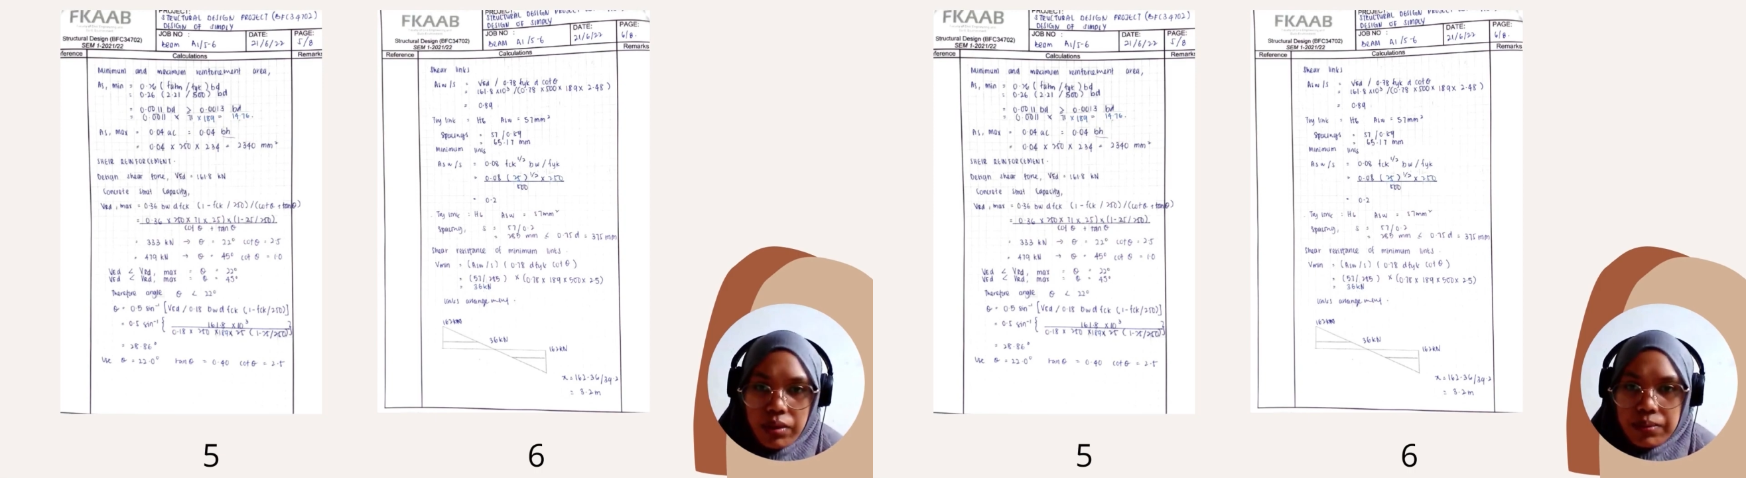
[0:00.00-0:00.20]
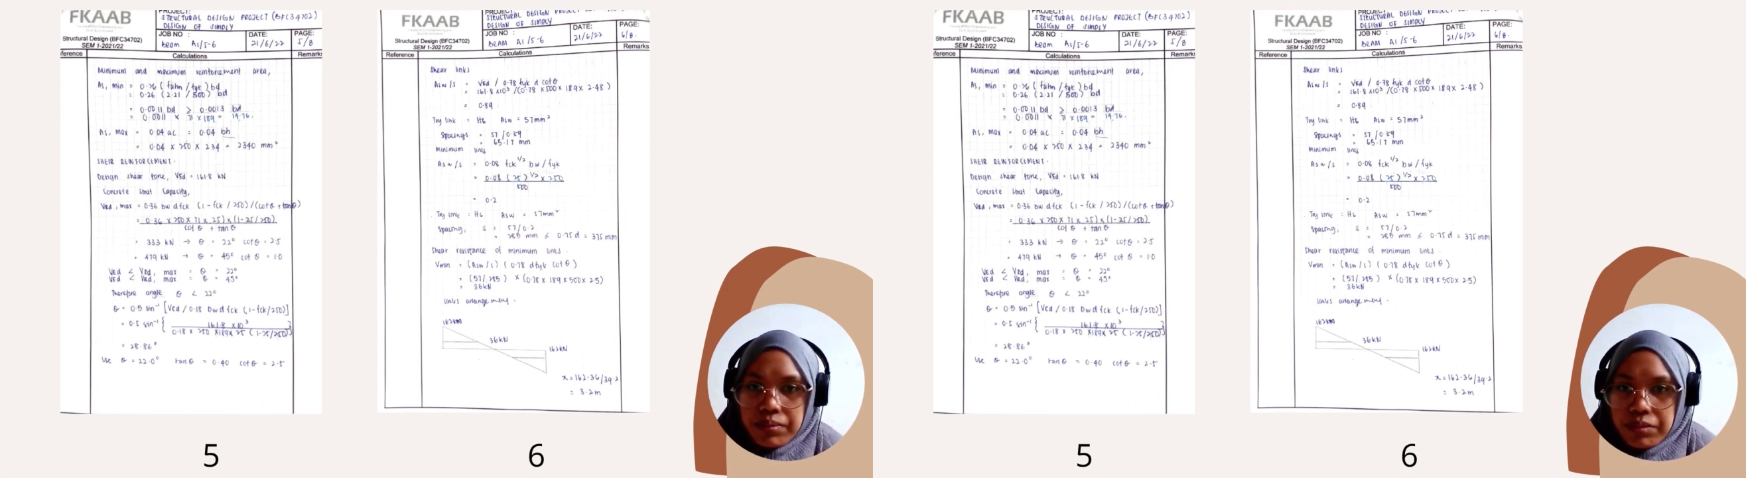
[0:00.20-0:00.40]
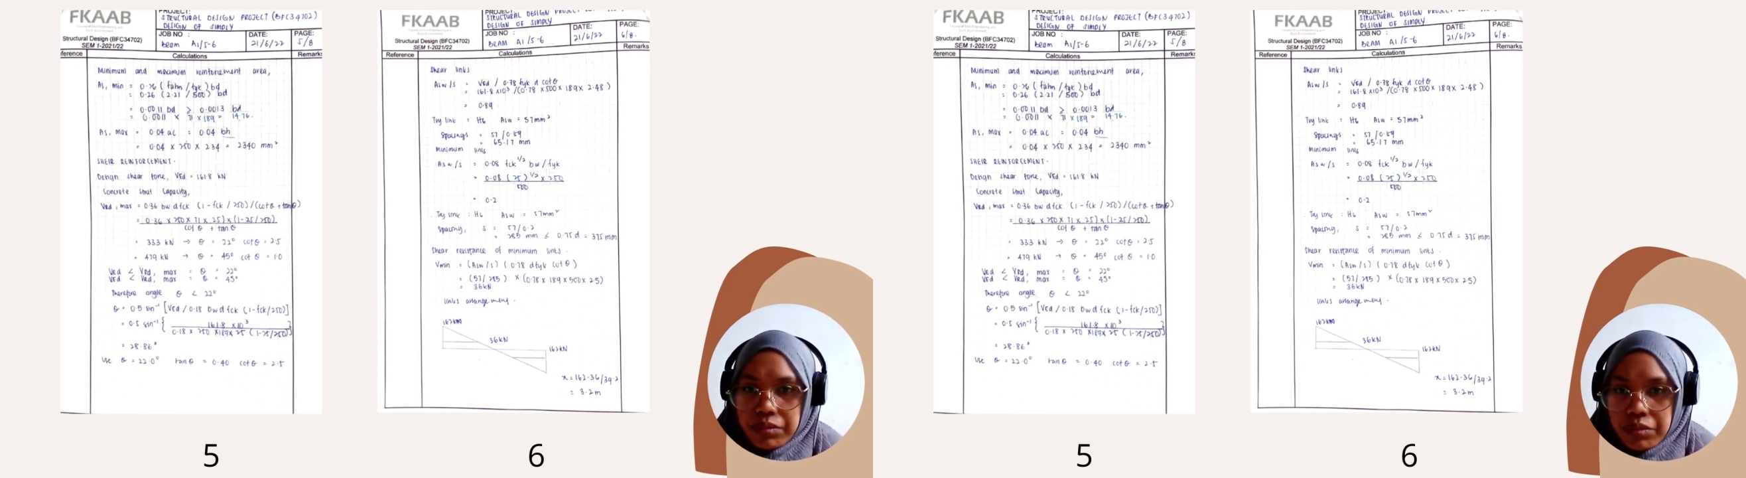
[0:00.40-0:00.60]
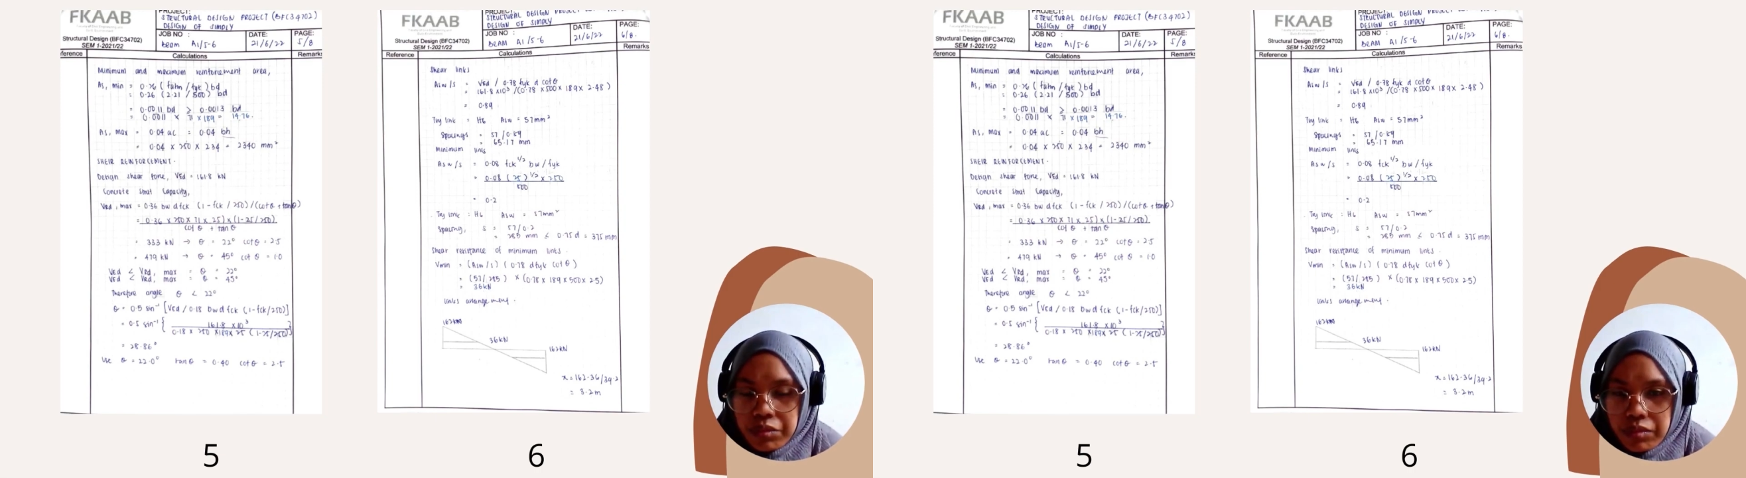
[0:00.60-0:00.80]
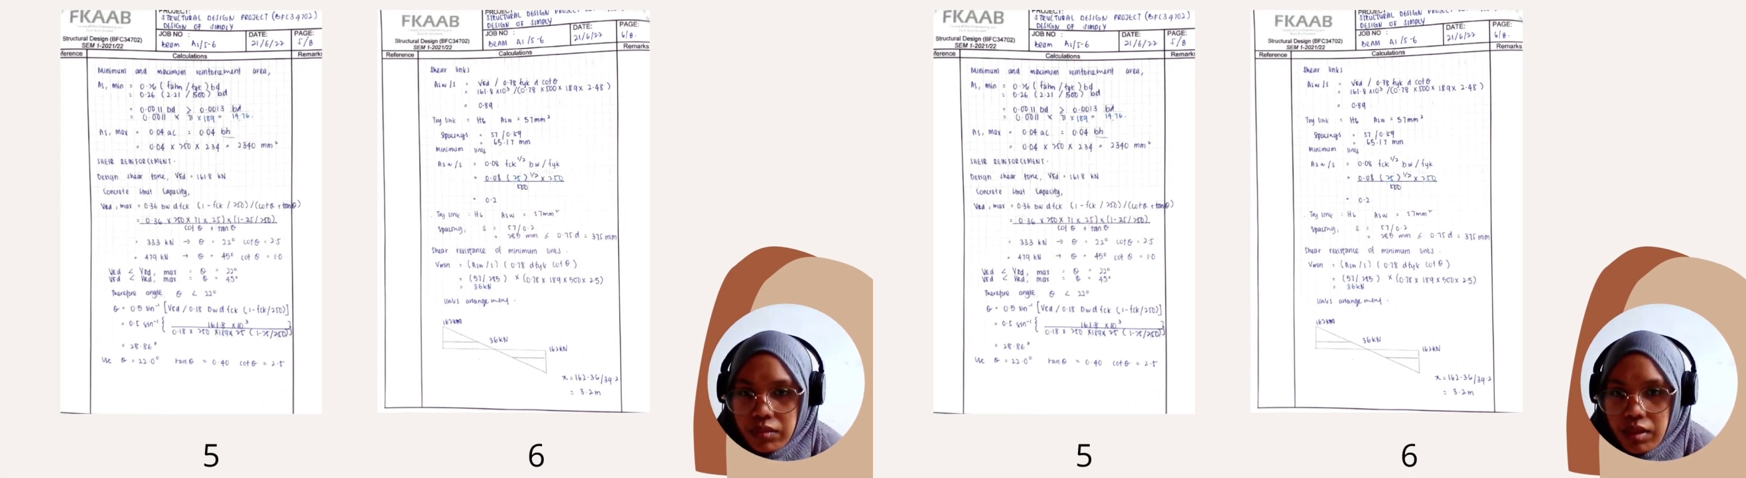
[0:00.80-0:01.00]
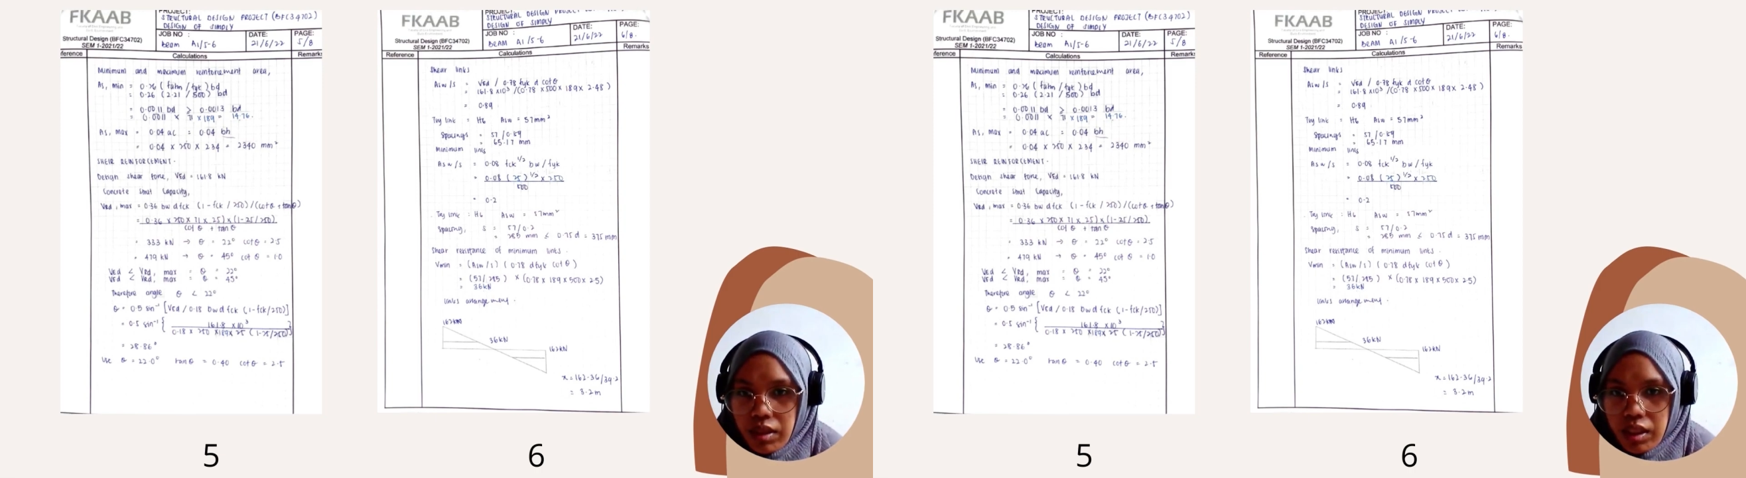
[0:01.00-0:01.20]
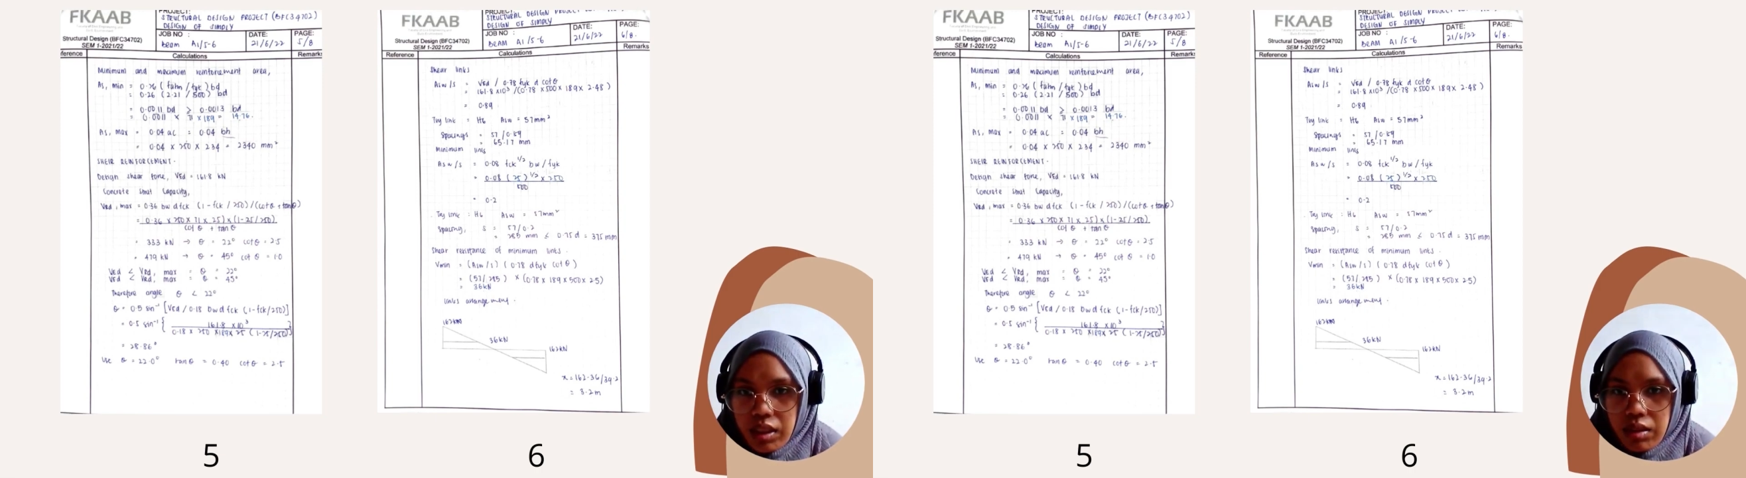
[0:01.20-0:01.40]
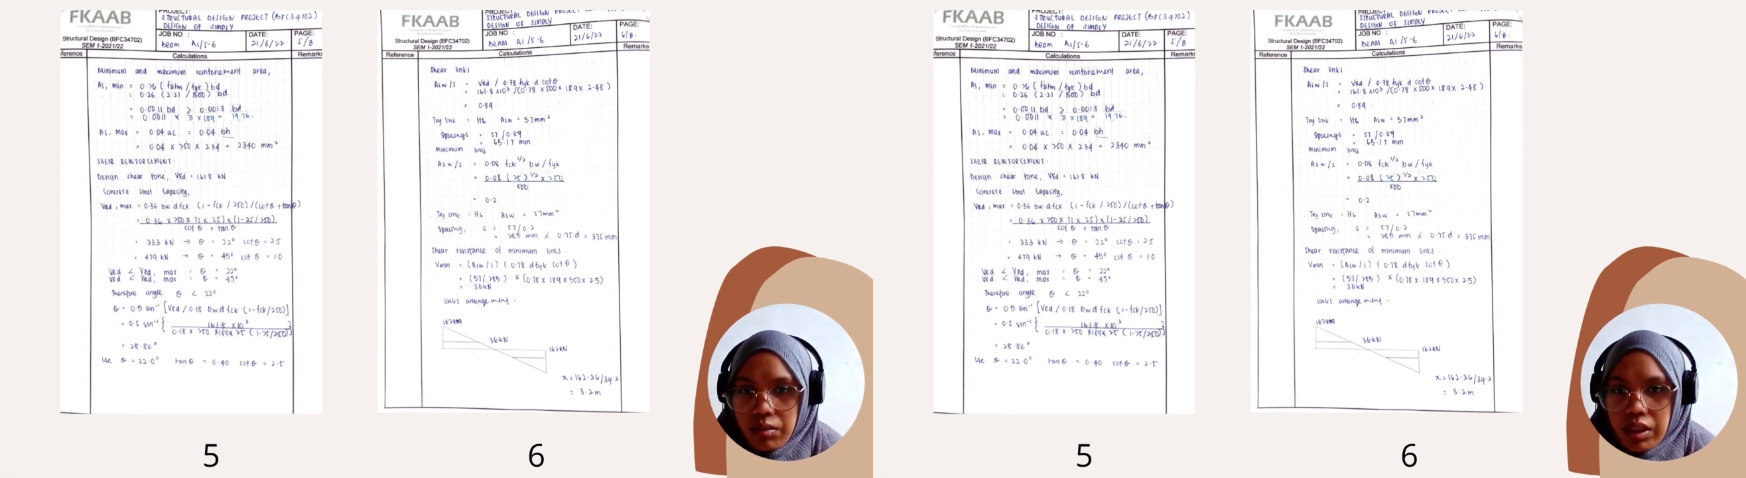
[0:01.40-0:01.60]
square.
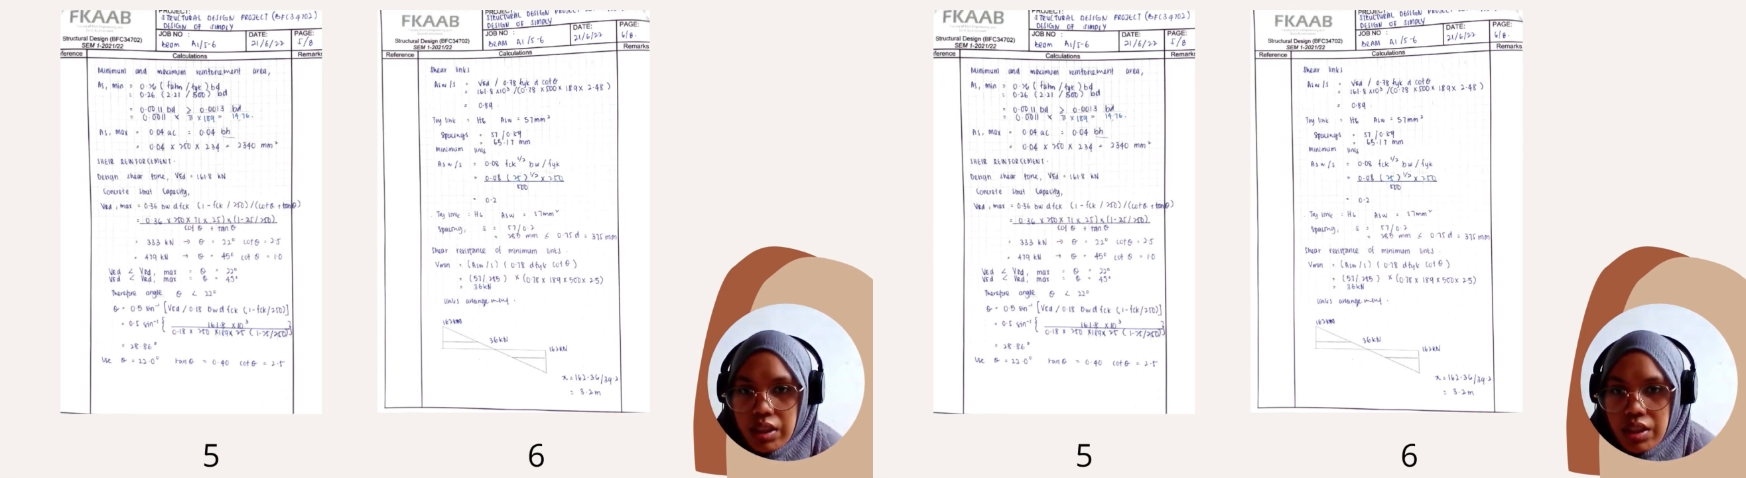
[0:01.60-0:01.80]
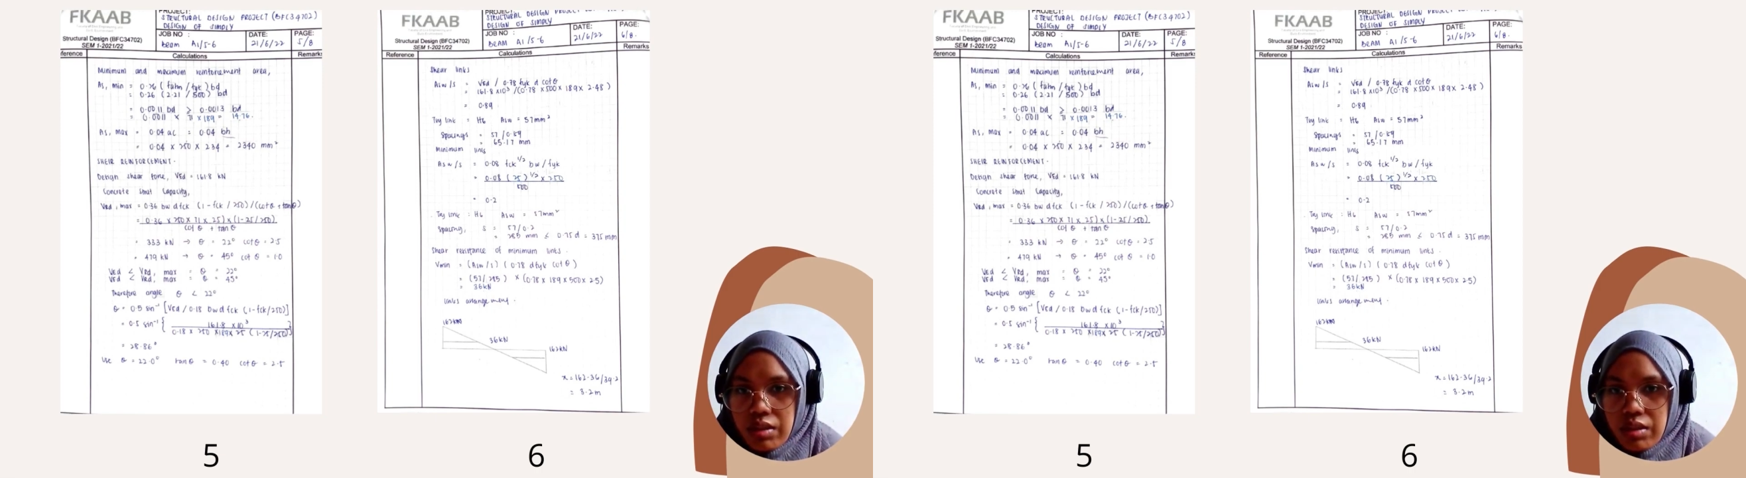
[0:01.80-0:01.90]
For